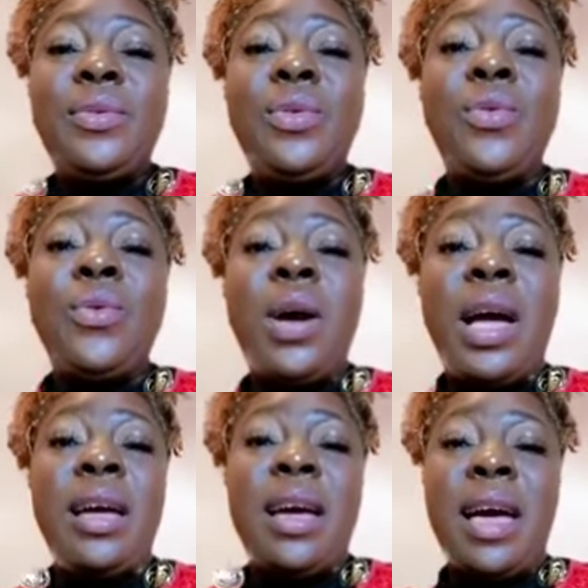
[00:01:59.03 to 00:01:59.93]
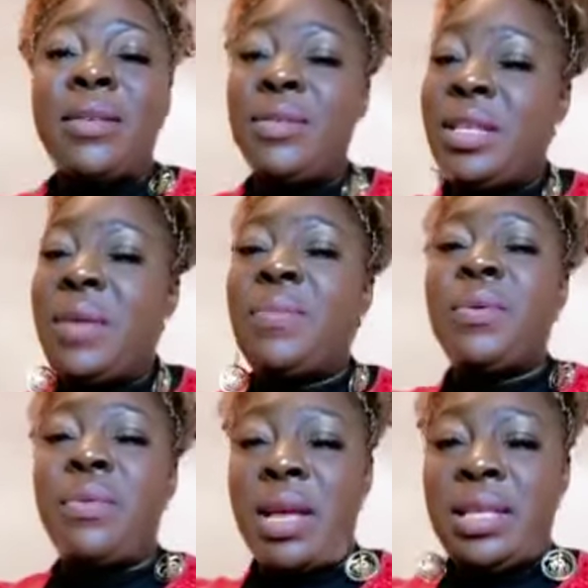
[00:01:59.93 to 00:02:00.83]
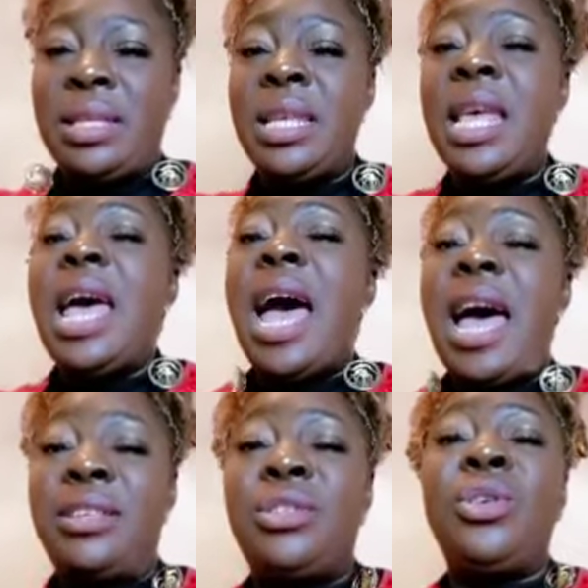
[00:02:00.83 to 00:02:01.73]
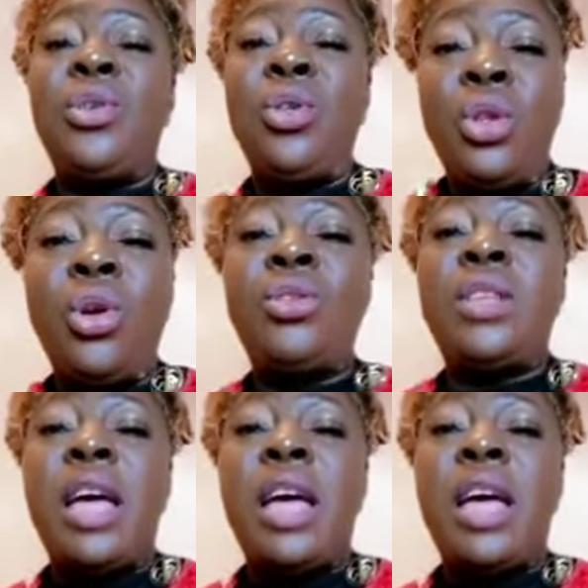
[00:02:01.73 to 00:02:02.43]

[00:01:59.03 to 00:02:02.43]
go and accept Christ as your Lord